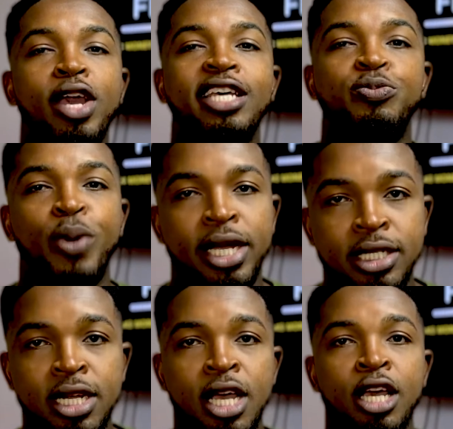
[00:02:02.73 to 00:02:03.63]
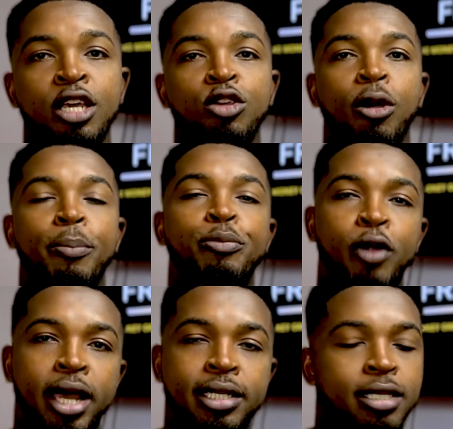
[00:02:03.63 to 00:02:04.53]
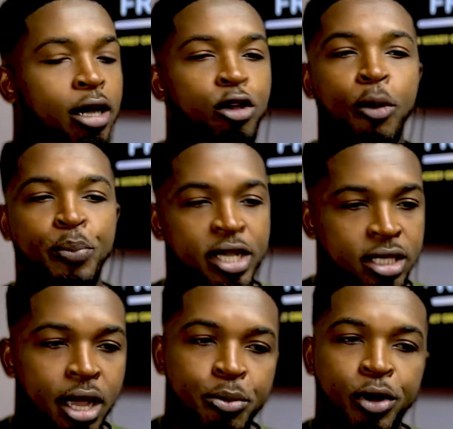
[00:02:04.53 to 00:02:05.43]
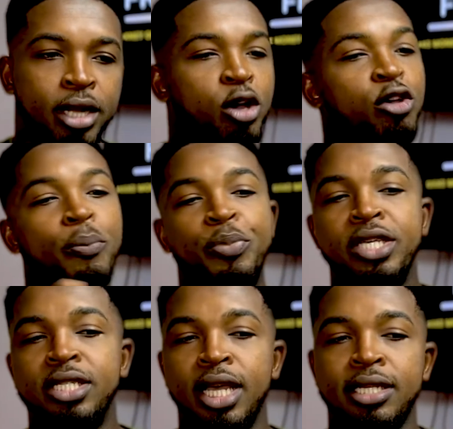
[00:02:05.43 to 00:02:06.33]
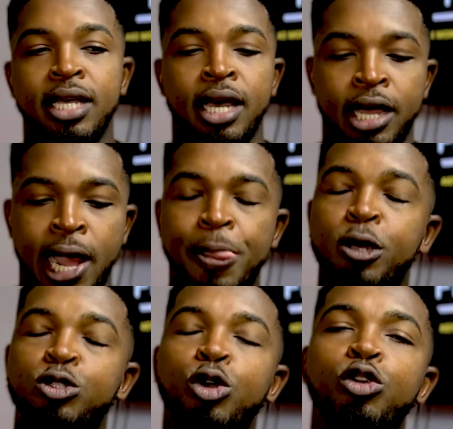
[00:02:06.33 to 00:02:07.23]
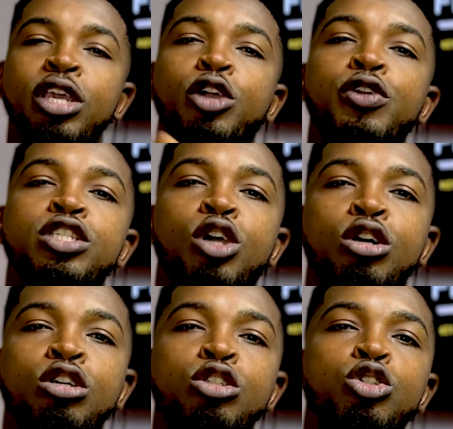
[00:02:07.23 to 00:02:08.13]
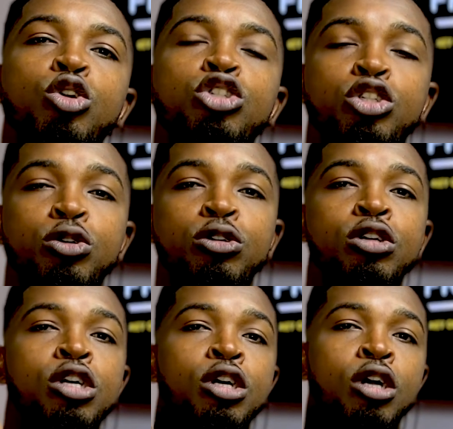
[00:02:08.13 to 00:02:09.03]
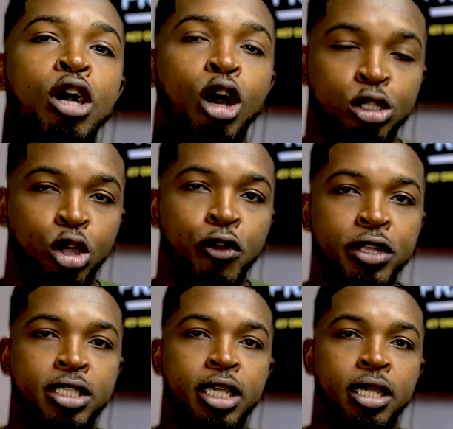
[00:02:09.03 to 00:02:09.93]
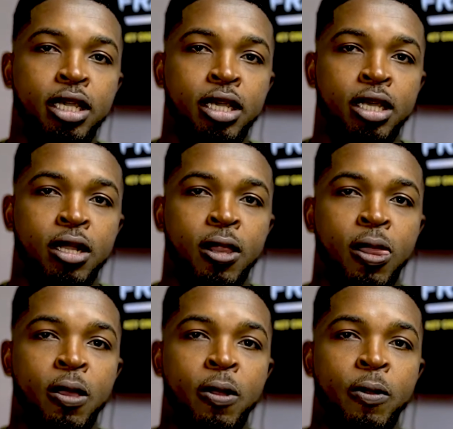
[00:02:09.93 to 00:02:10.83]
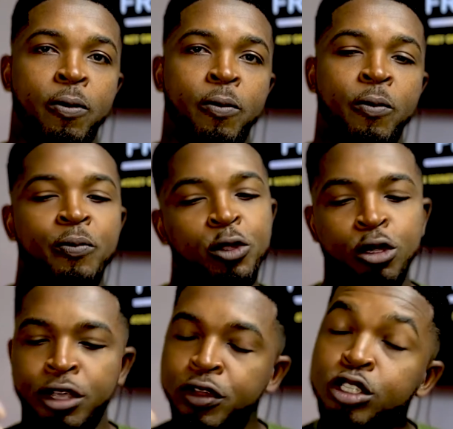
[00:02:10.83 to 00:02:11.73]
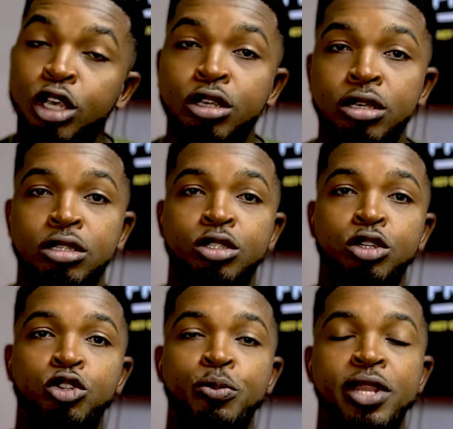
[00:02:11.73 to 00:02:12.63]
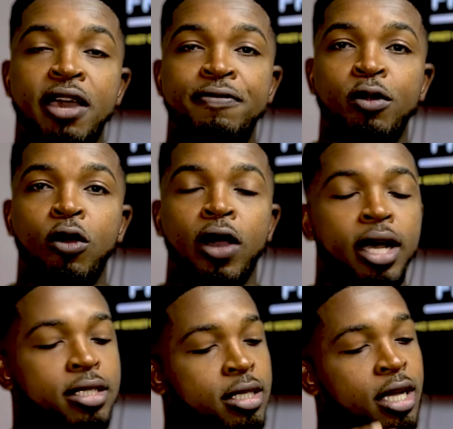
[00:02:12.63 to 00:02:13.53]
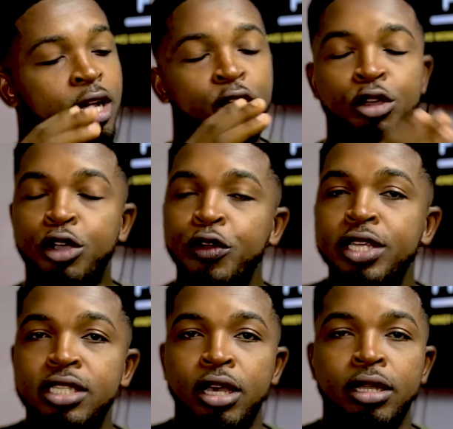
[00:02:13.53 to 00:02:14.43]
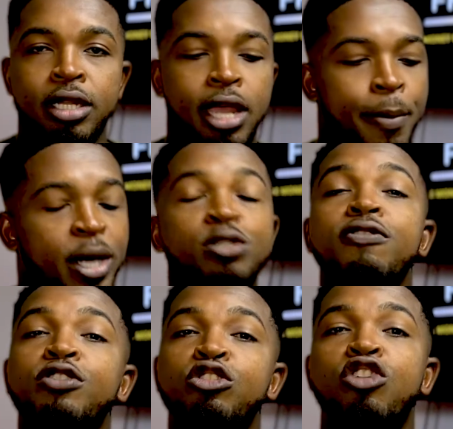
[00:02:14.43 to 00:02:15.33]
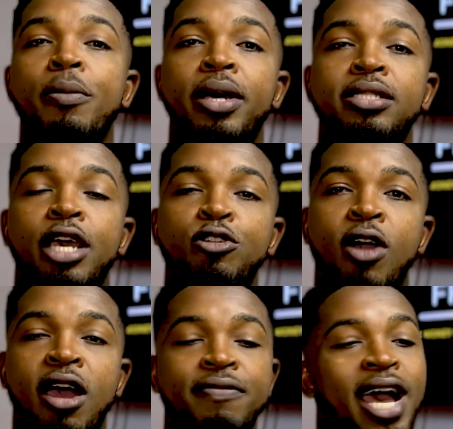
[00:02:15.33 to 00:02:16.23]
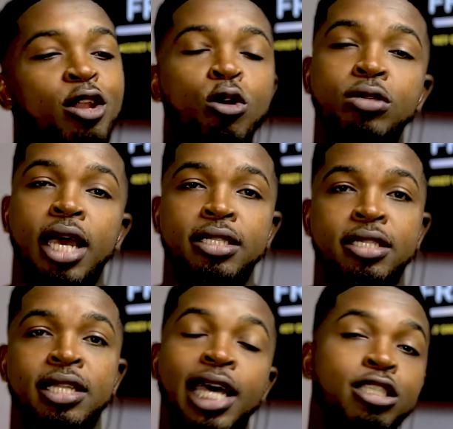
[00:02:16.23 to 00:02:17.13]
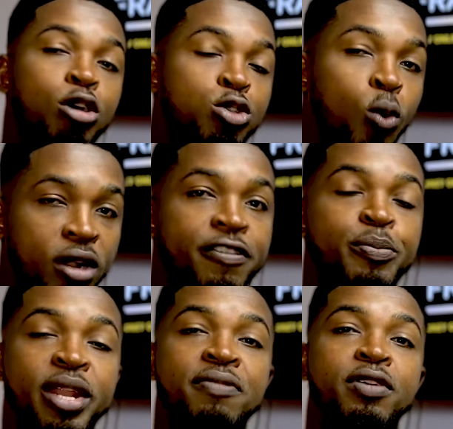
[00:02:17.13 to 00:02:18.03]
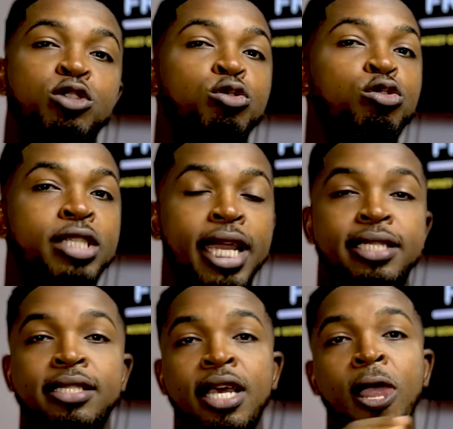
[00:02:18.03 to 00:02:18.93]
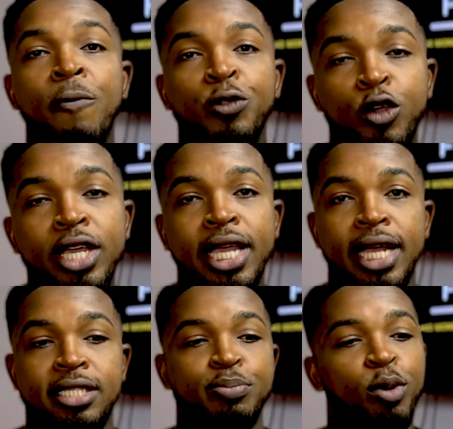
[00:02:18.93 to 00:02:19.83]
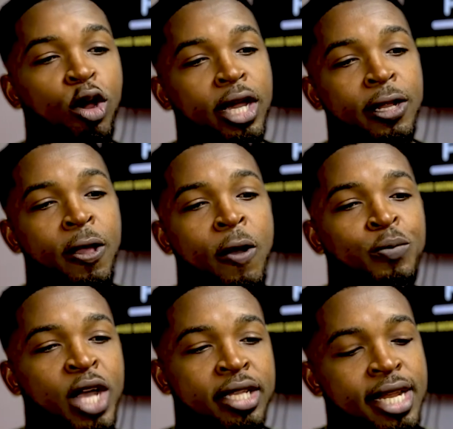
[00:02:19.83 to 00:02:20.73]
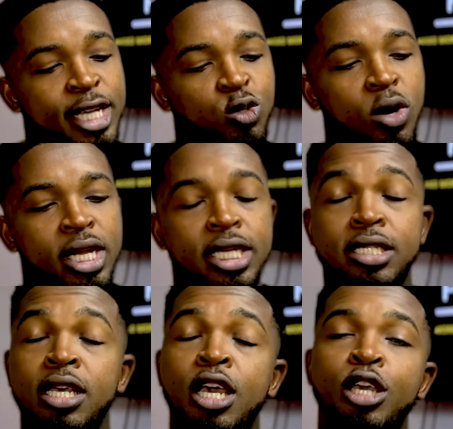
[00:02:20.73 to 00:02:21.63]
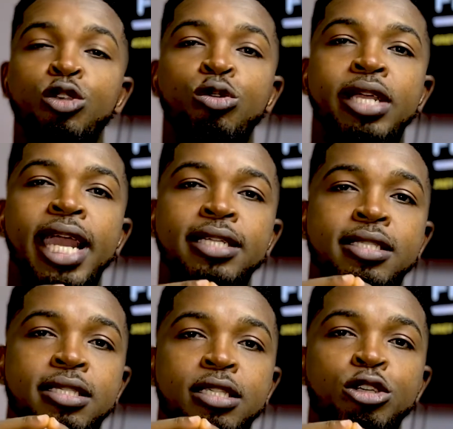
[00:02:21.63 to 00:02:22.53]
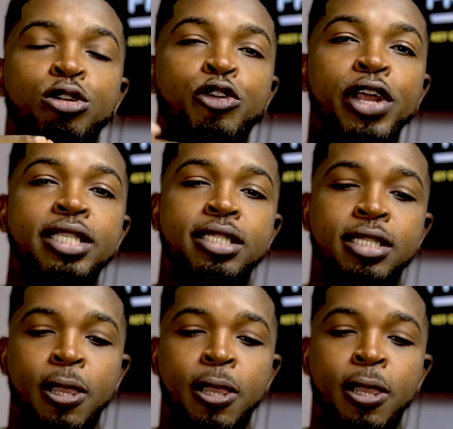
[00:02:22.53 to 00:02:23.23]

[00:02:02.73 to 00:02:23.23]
expand your brand or your personal brand or your business. And also you increase your social authority. You increase your social media followers, you increase the amount of subscribers that you have and all that. That's also one of the benefits you could get doing guest blogging. And the next one is you create